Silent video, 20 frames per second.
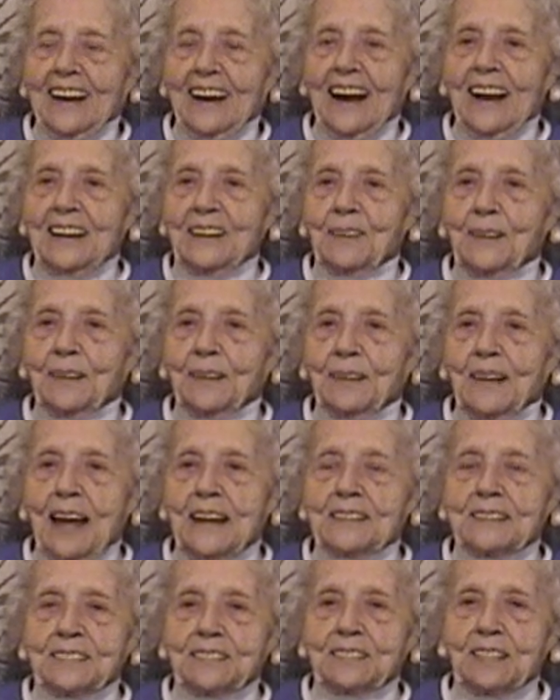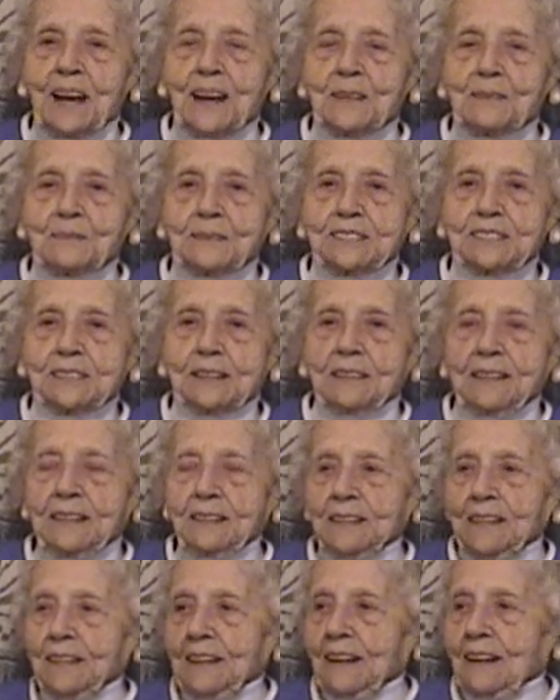A lot of times,
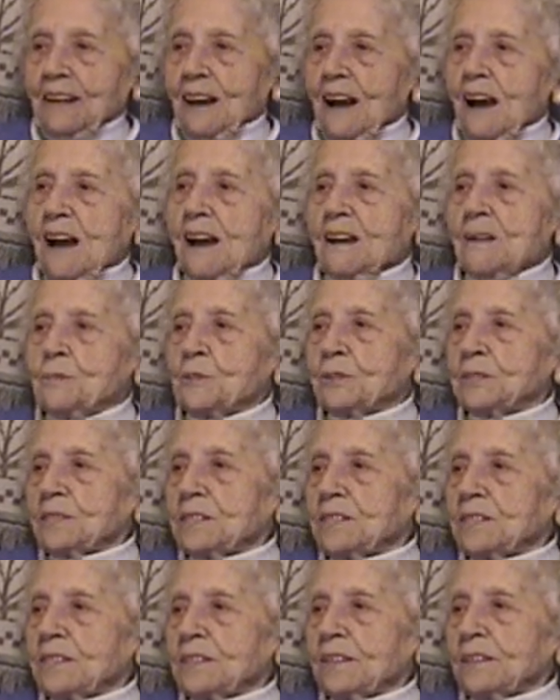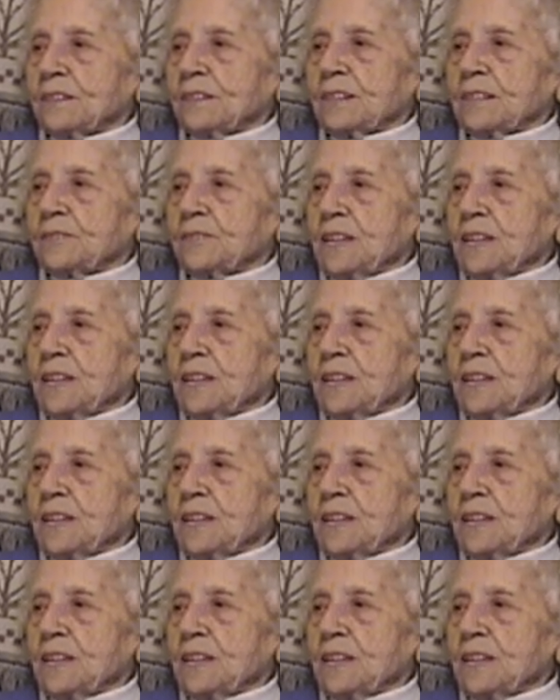I will look,